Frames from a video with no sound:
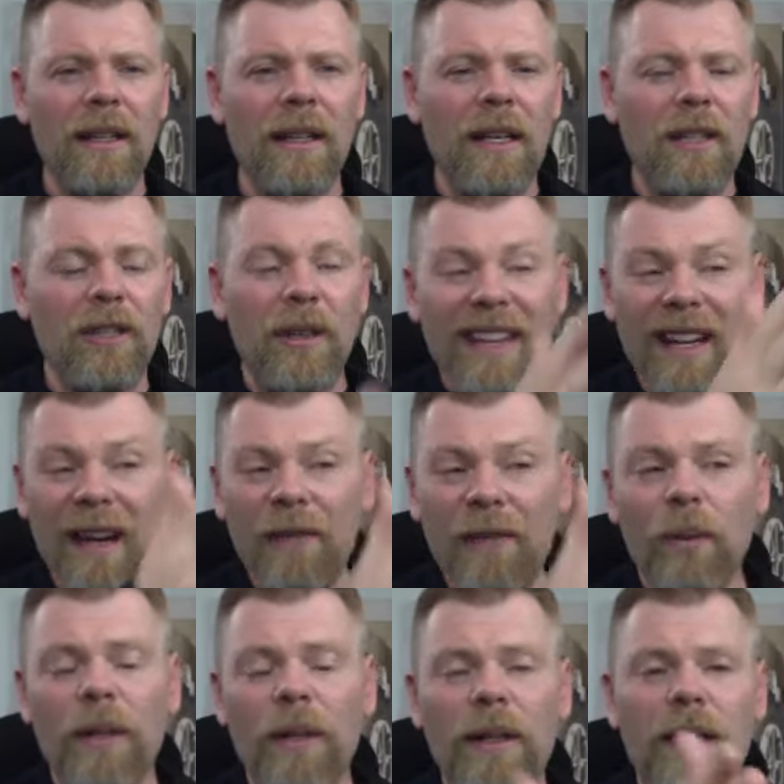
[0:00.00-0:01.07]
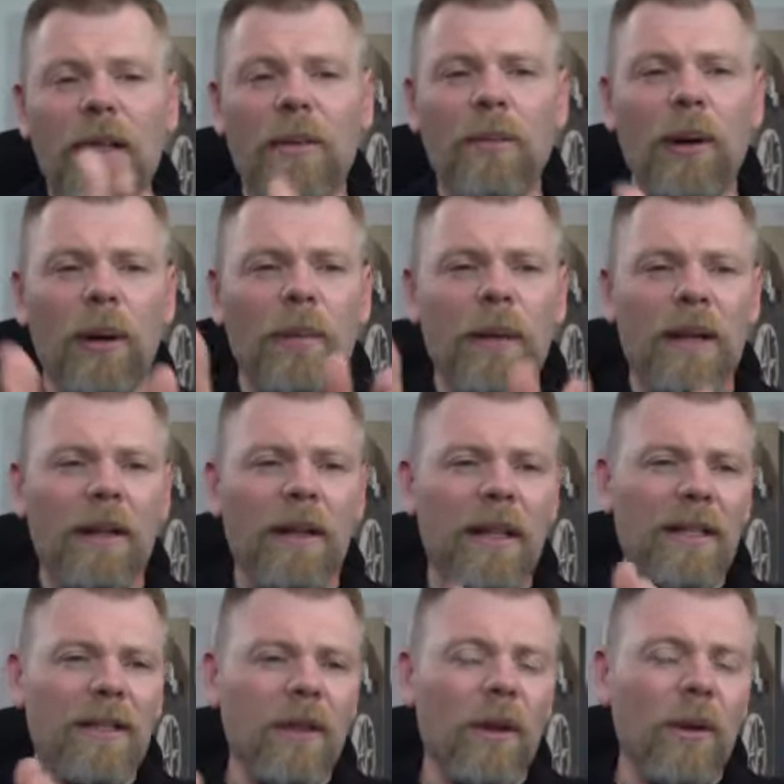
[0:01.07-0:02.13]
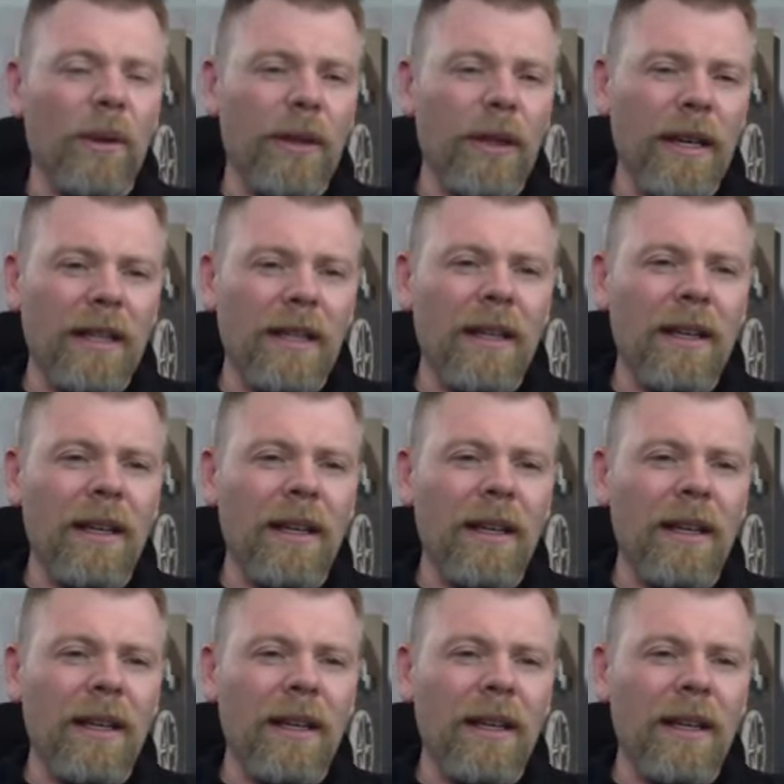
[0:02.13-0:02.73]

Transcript: So they never really compartmentalized the whole thing.